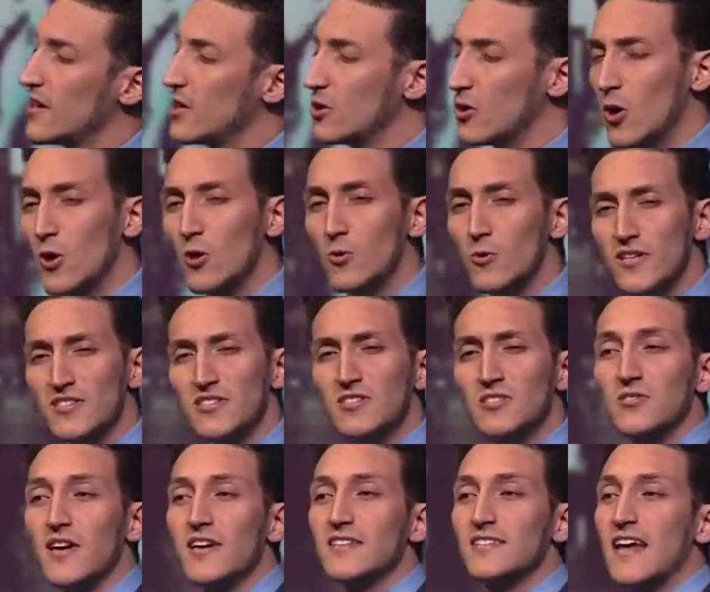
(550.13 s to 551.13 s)
He always
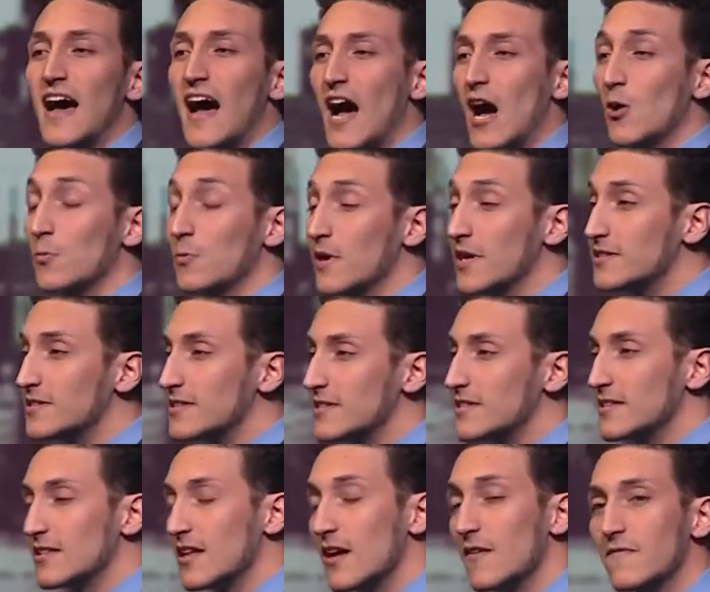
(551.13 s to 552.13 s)
stressed how much
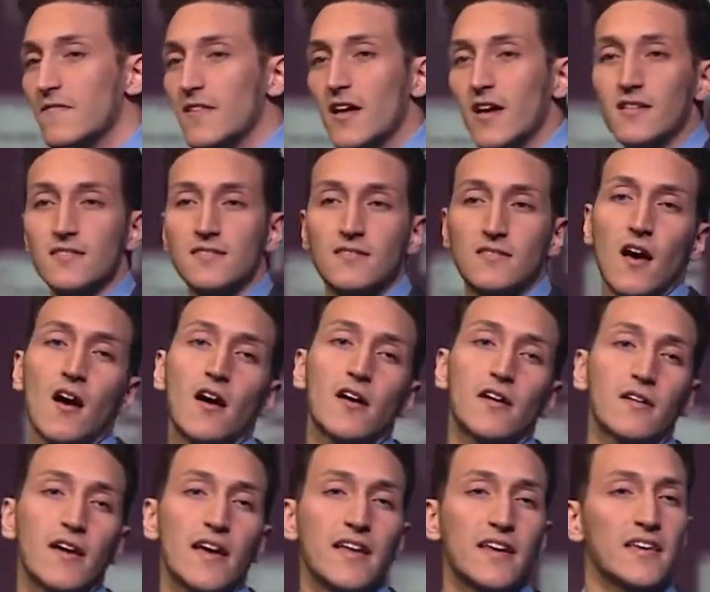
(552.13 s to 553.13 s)
he loved the
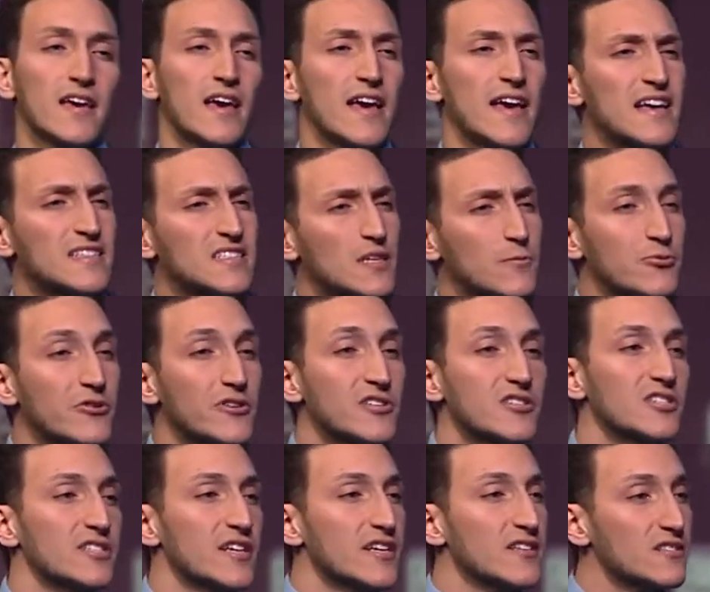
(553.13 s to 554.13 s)
Ansar and his
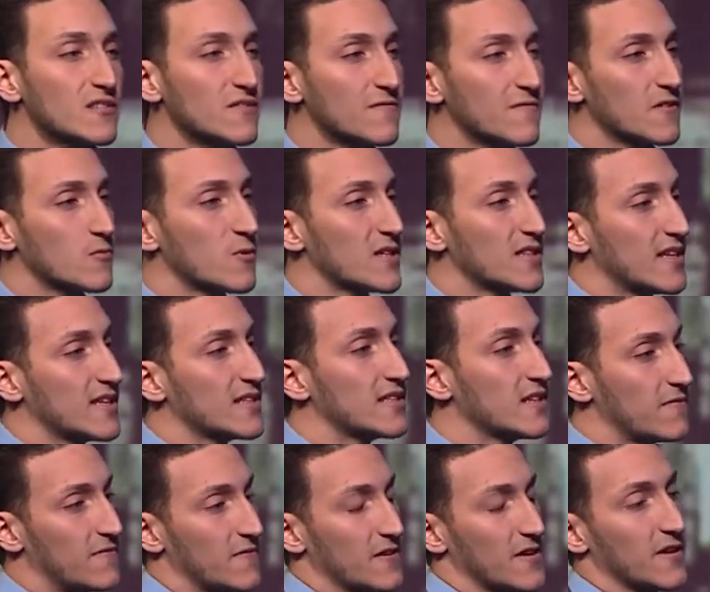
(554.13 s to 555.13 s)
appreciation for what they
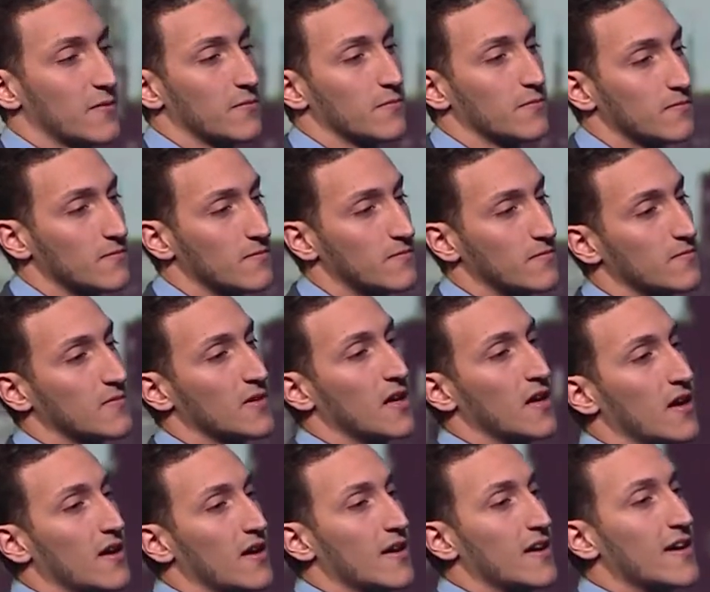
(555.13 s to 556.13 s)
did for him.
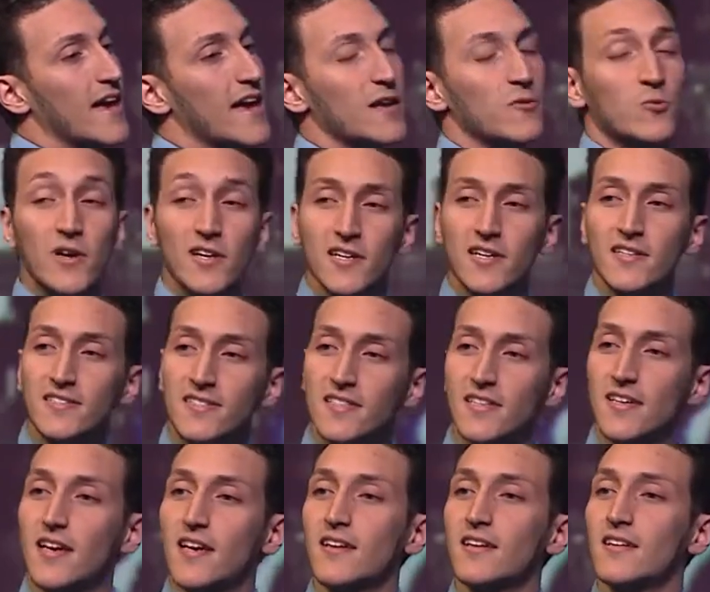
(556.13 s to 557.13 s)
In one
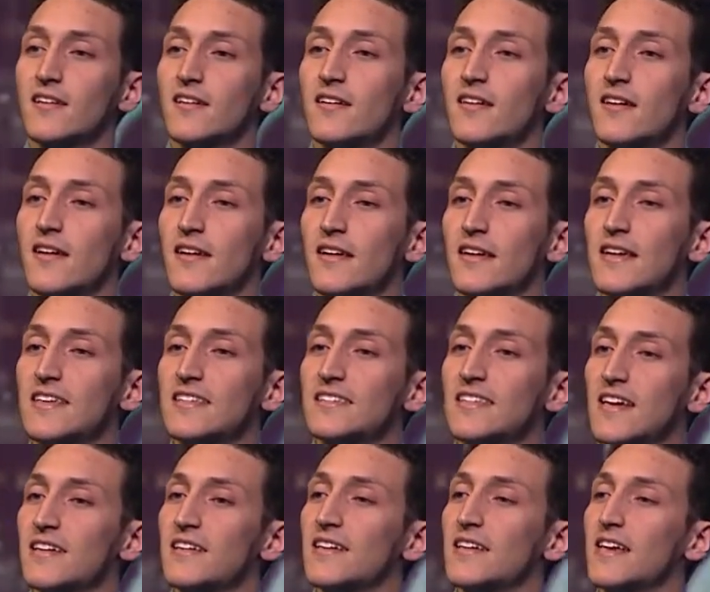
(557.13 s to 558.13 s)
incident, he
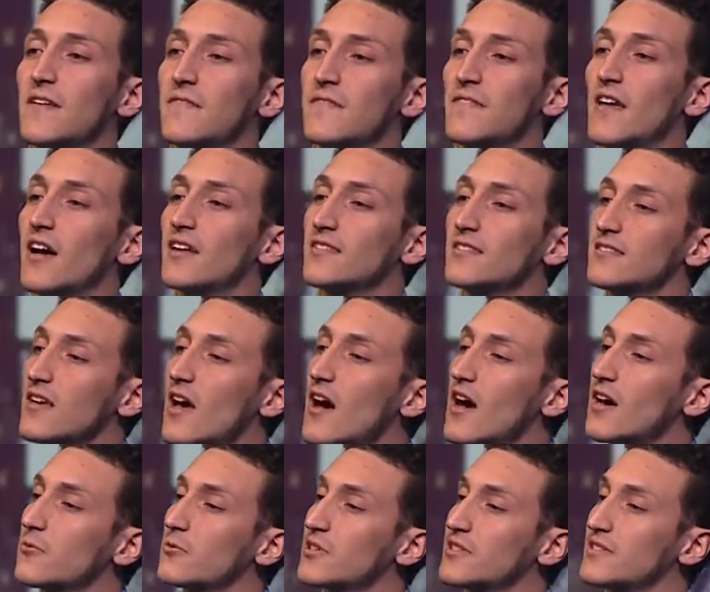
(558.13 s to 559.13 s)
said, if the
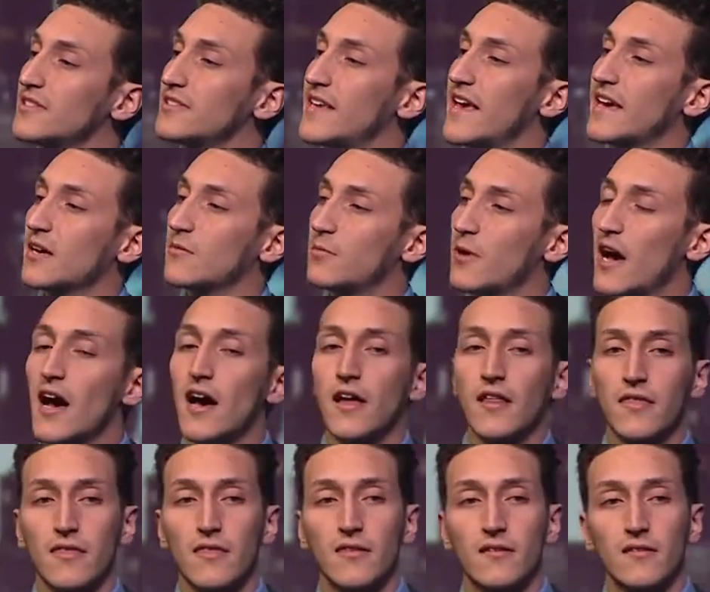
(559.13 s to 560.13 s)
Ansar were to take a
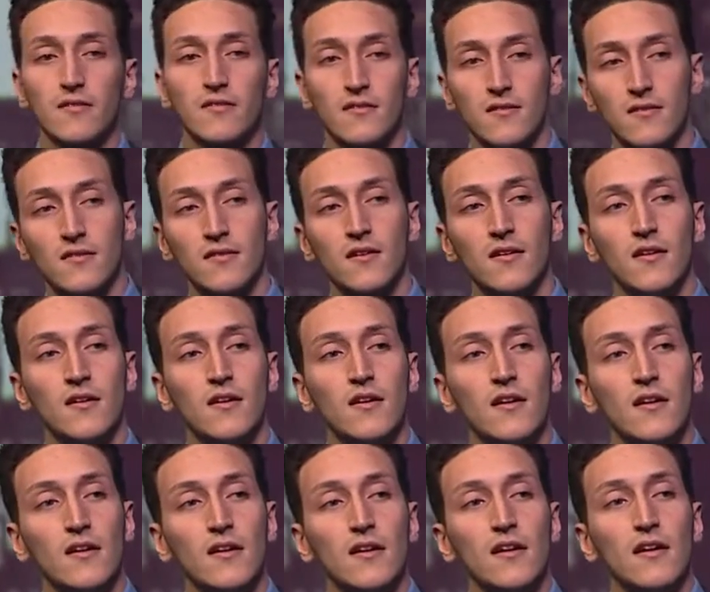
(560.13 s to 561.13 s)
path
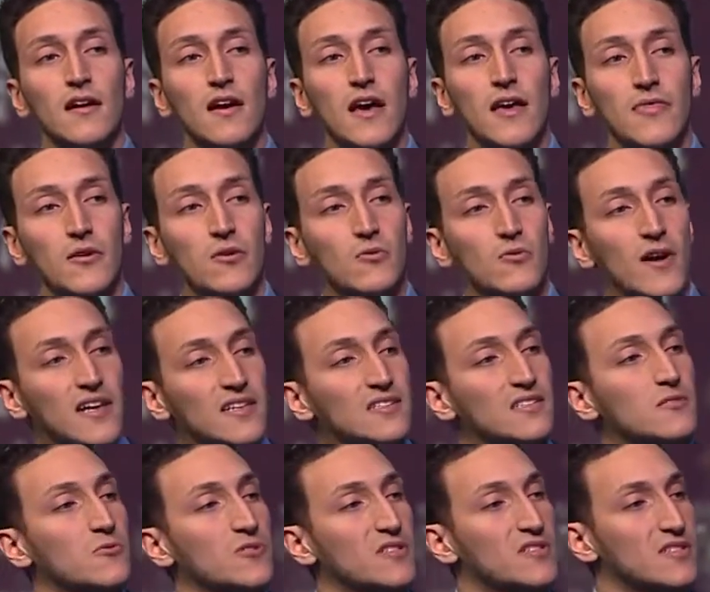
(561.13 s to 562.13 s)
and the
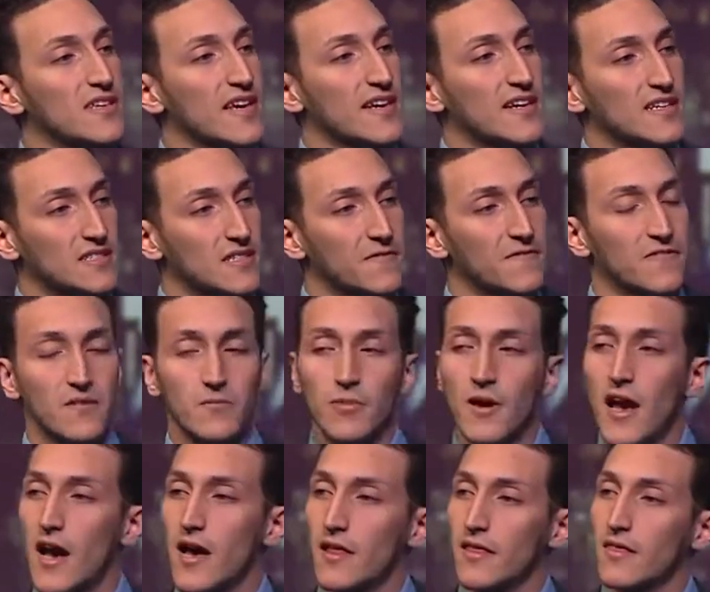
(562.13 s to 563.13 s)
rest were to take a
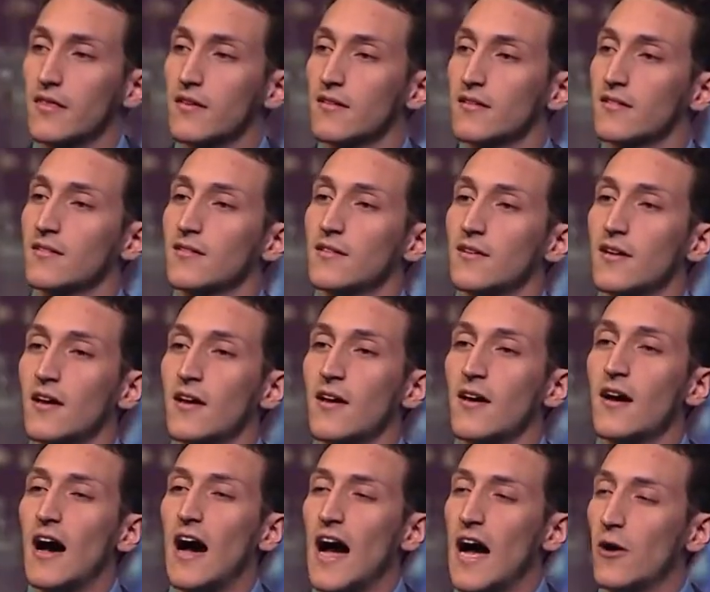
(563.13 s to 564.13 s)
different path,
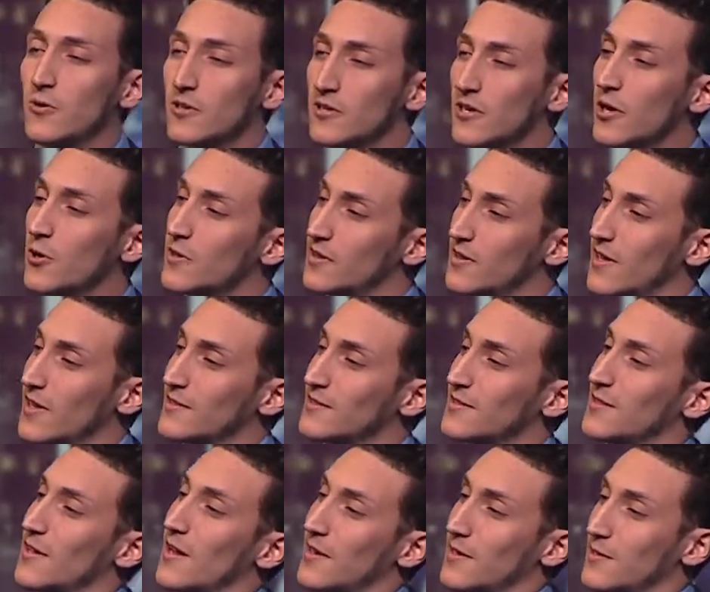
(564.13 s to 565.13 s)
I would go with the
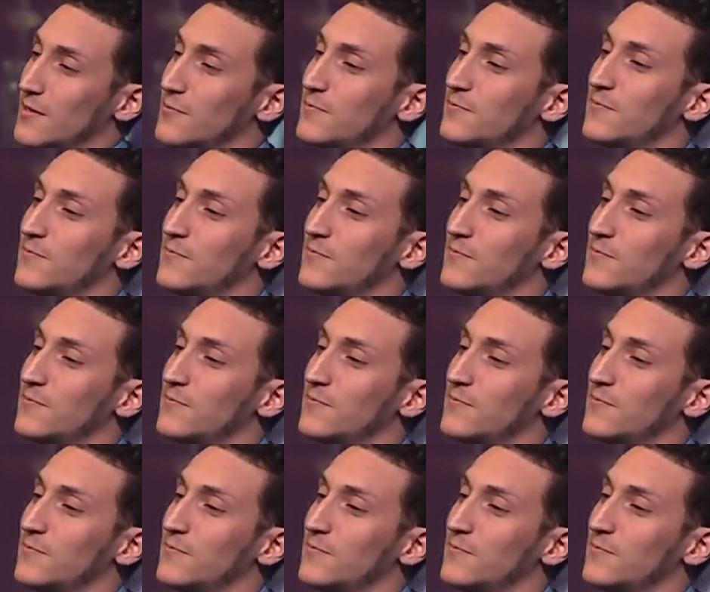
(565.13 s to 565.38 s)
Ansar.